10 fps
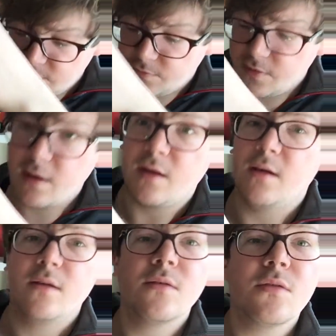
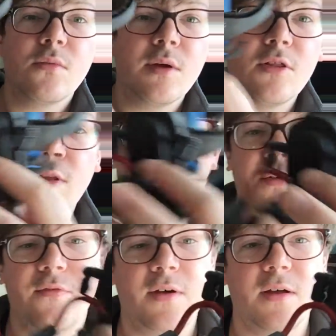fur, the windjammer
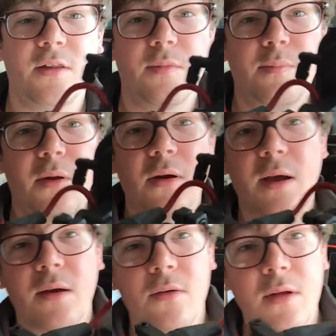fur, to block
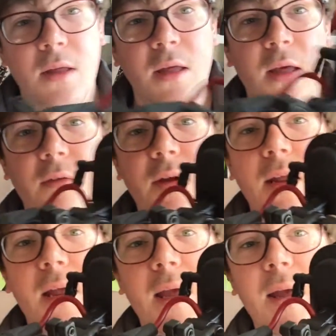out if
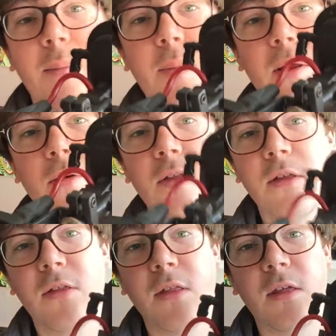any air blows
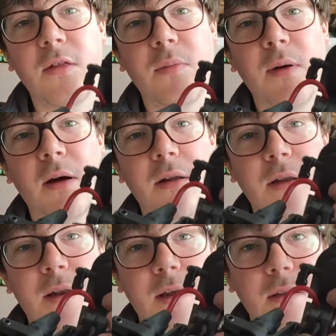into this part
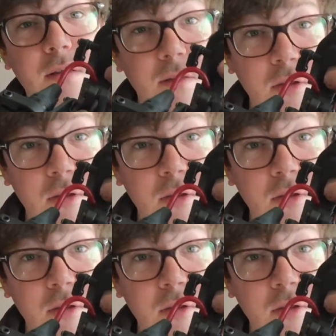underneath.